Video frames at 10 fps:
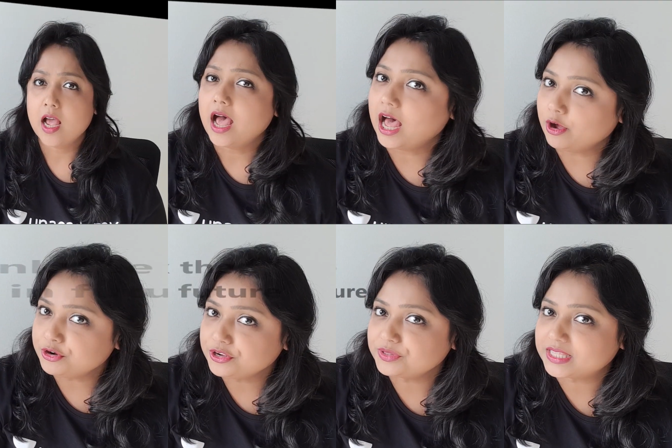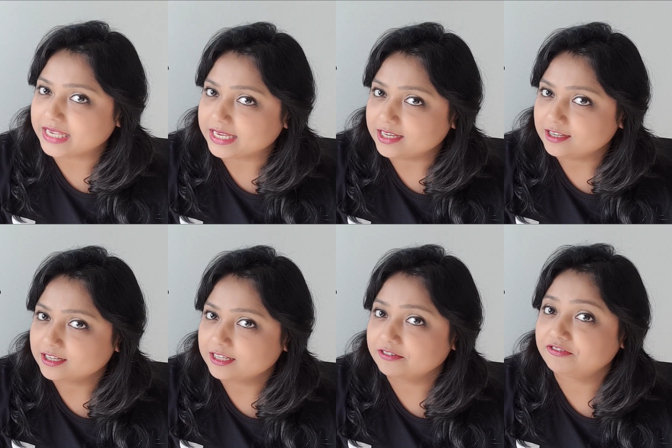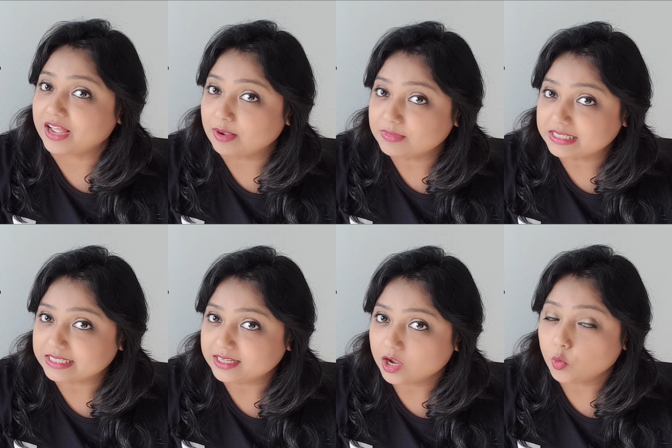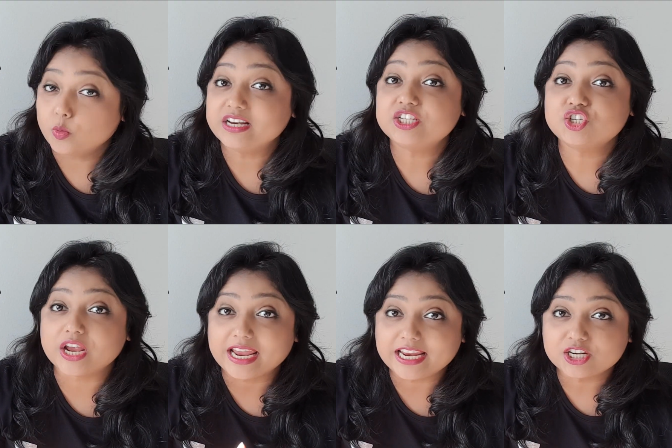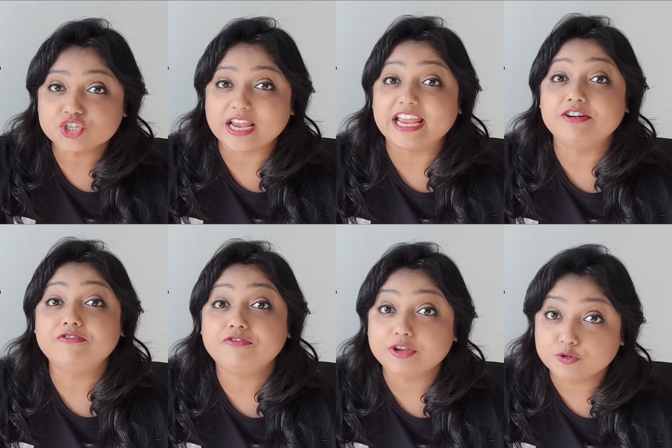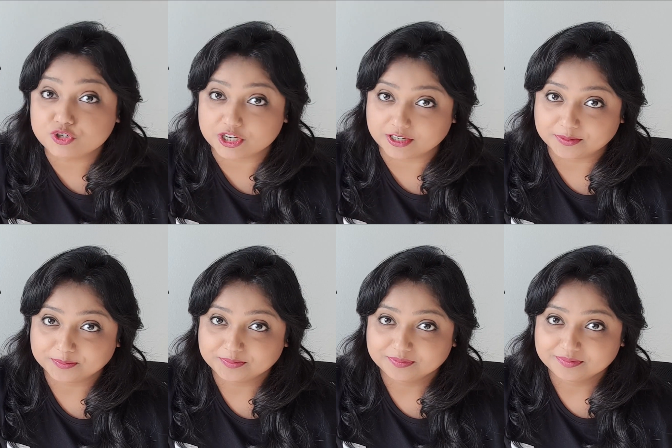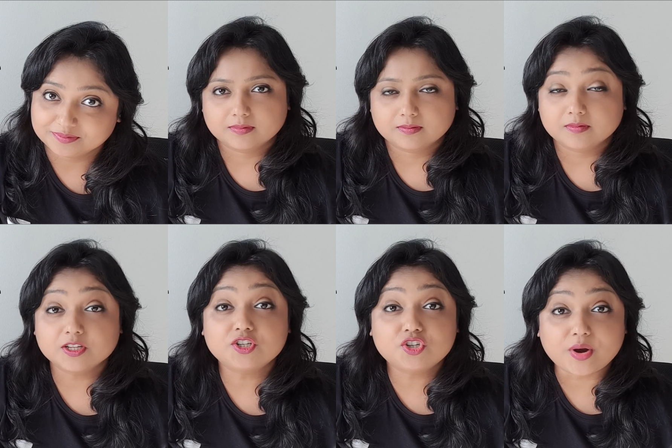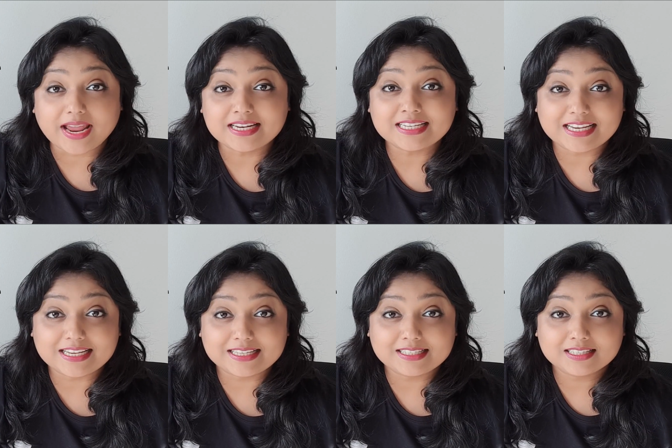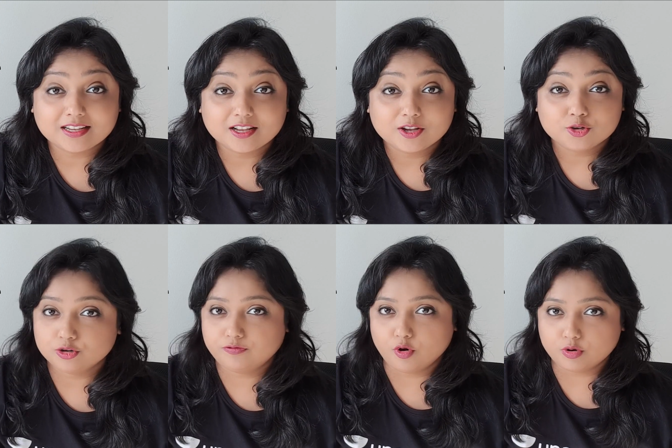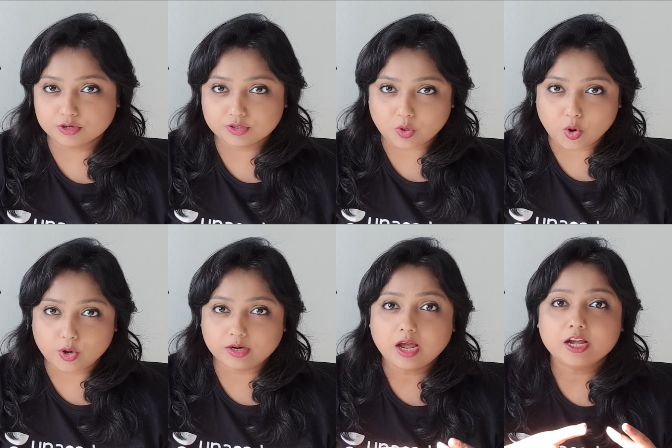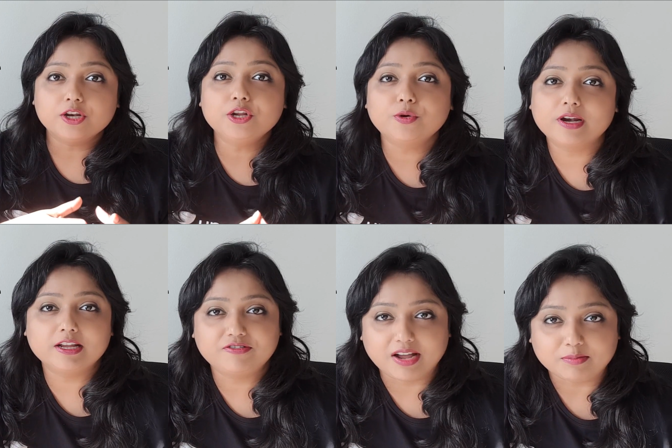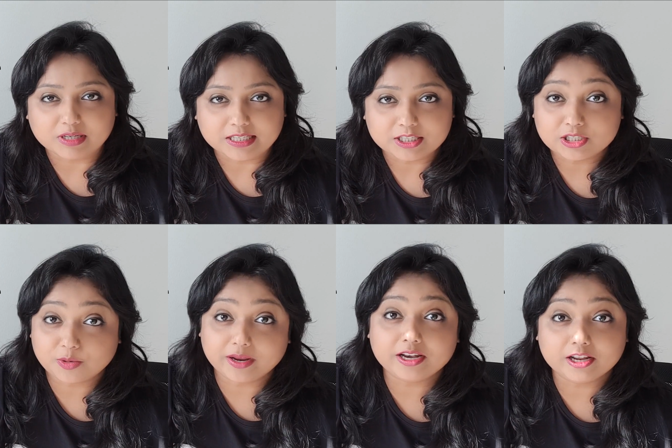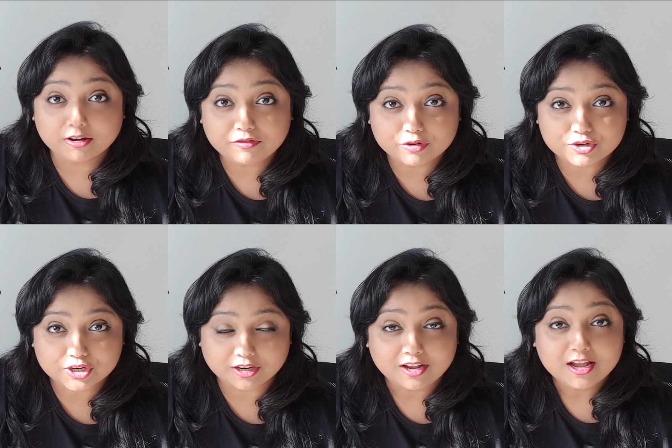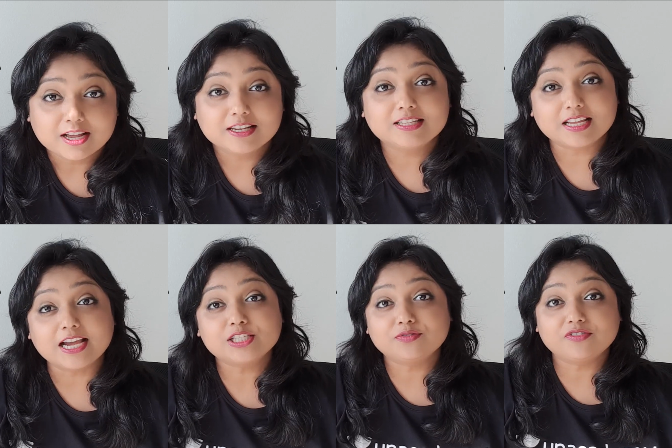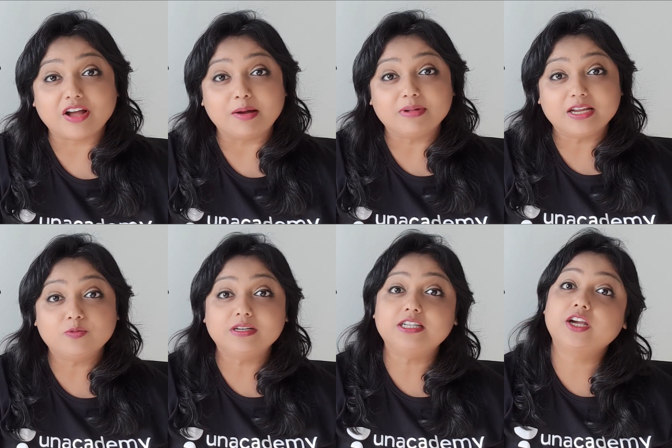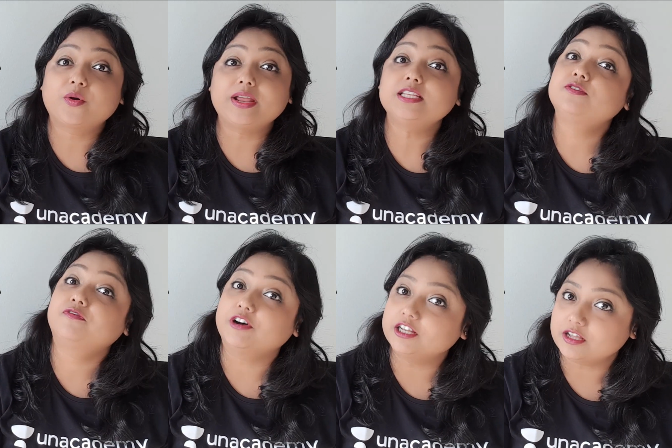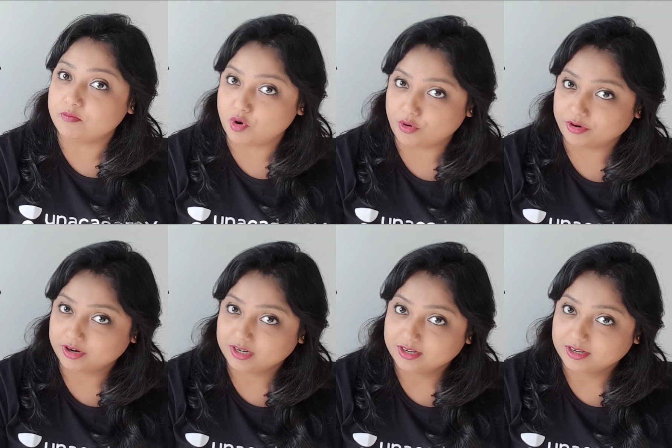How do you think the family will change in future? The trend is to focus on nuclear families. So in near future, the size of the family will decrease furthermore.